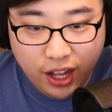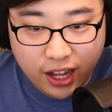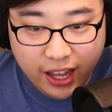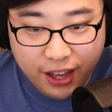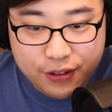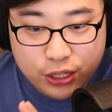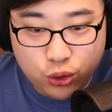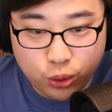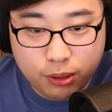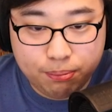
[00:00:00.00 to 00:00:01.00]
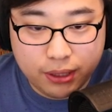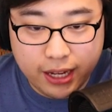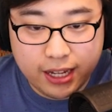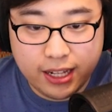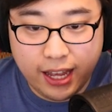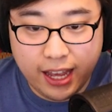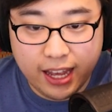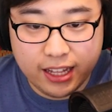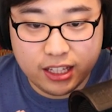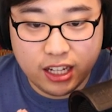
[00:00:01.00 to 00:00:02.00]
a heavy duty plate,
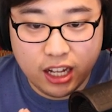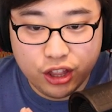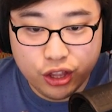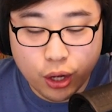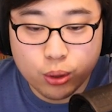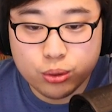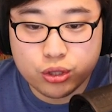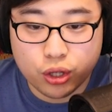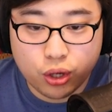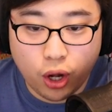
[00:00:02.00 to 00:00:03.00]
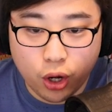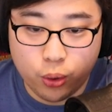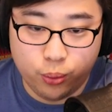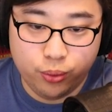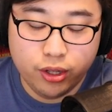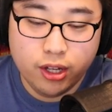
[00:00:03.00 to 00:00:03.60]
and a nose cone.